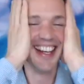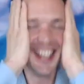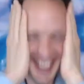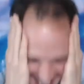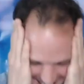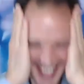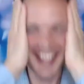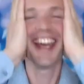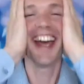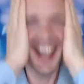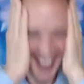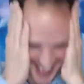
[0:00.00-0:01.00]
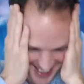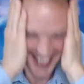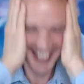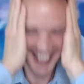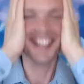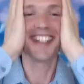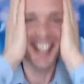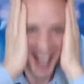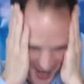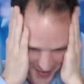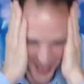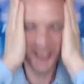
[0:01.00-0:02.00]
say, yes, it's
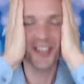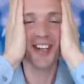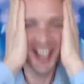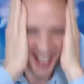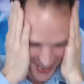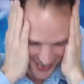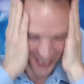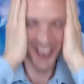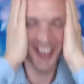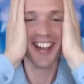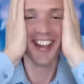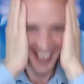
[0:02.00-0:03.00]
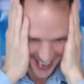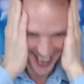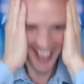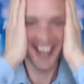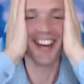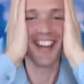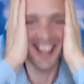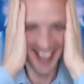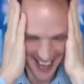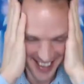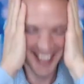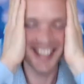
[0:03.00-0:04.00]
time to forgive her.
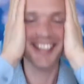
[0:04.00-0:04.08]
Yes.